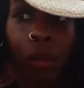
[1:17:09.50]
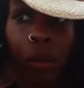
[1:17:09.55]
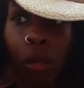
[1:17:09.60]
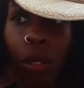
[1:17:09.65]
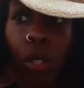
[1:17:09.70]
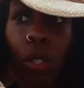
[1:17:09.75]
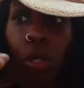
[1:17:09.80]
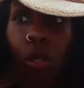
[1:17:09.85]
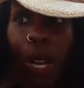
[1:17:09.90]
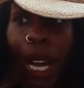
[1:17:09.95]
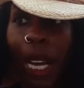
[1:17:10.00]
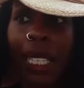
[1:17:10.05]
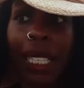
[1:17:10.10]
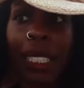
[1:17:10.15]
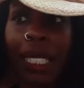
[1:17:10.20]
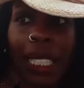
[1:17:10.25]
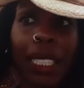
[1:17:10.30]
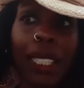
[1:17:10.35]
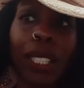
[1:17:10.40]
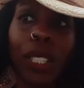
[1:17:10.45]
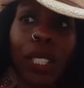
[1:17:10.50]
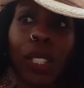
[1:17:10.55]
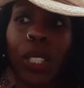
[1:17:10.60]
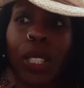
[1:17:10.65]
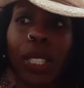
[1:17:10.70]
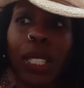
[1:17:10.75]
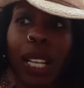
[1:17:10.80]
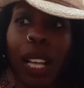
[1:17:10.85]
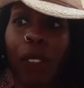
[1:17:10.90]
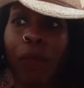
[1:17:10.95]
you try to distance
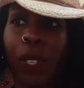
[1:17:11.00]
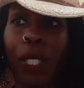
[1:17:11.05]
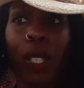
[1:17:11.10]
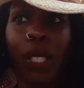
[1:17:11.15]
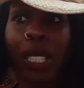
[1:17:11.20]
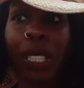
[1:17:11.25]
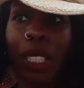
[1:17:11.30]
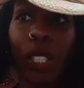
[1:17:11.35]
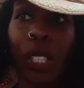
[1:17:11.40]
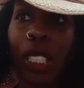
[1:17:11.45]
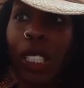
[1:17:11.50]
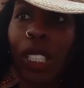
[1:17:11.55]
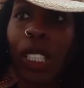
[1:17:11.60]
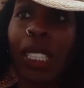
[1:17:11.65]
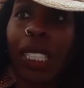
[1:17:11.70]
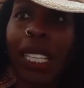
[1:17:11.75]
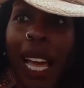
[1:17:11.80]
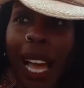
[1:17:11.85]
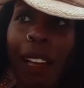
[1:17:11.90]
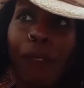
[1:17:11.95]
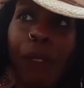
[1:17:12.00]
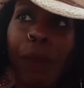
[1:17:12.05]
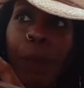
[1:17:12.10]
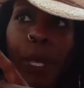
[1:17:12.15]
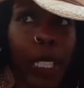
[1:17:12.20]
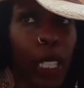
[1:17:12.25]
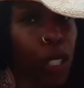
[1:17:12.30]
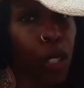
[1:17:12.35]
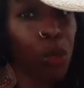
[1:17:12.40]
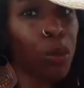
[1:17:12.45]
yourself, and you're laughing
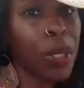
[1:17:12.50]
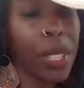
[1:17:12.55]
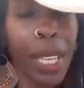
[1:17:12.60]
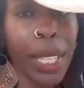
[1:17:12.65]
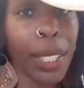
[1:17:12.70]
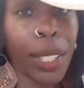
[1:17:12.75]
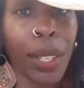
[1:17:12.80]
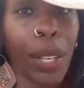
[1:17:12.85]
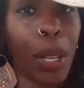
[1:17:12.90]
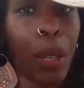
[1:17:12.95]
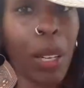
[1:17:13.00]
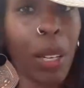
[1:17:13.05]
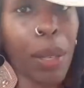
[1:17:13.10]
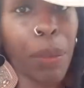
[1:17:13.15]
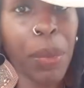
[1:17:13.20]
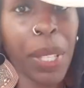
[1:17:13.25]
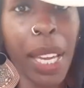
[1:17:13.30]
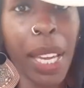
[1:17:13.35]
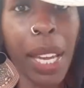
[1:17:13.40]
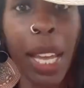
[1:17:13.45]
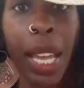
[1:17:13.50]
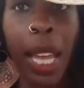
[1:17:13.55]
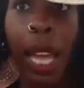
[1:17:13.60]
because you think you're up there,